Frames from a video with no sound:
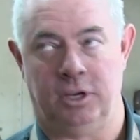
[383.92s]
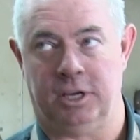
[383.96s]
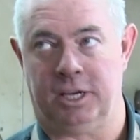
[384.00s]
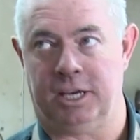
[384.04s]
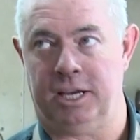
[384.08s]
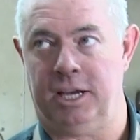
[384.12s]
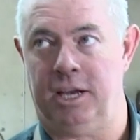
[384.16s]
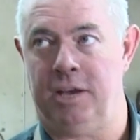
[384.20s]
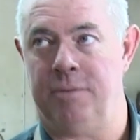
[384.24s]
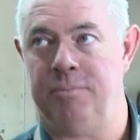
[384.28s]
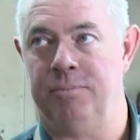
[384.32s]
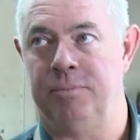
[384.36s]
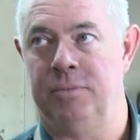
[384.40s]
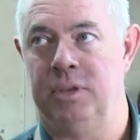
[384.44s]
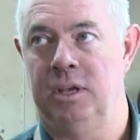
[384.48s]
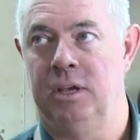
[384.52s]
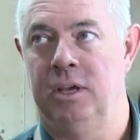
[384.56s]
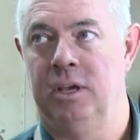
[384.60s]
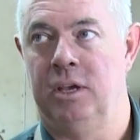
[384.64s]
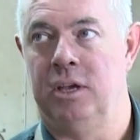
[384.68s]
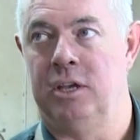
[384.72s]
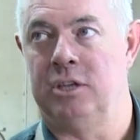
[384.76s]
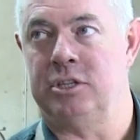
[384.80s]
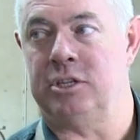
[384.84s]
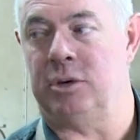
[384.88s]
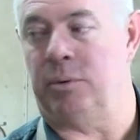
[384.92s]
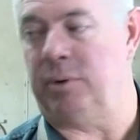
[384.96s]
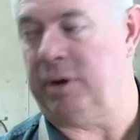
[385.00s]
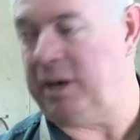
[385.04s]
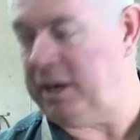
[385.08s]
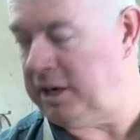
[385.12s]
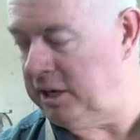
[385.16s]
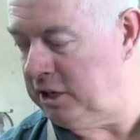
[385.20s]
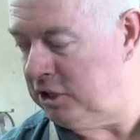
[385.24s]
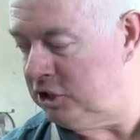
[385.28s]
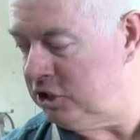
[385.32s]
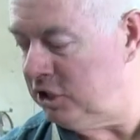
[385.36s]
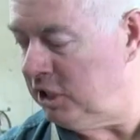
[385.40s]
Okay? So we're
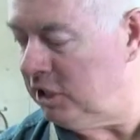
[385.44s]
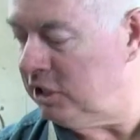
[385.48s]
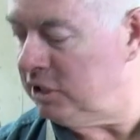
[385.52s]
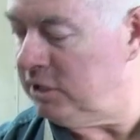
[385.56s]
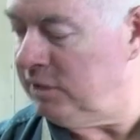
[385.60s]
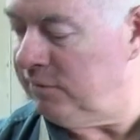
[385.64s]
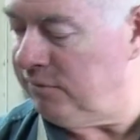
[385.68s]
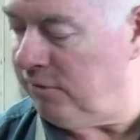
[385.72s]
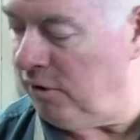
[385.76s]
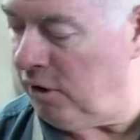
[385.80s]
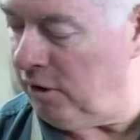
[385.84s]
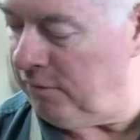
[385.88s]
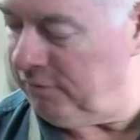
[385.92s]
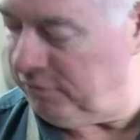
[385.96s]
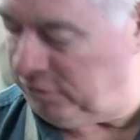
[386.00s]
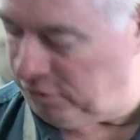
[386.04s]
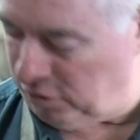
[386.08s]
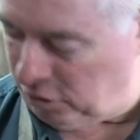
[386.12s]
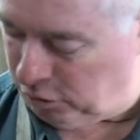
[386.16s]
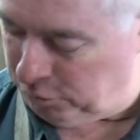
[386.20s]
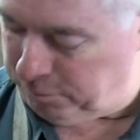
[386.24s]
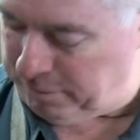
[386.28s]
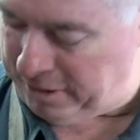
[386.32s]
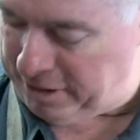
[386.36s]
getting 65-year-old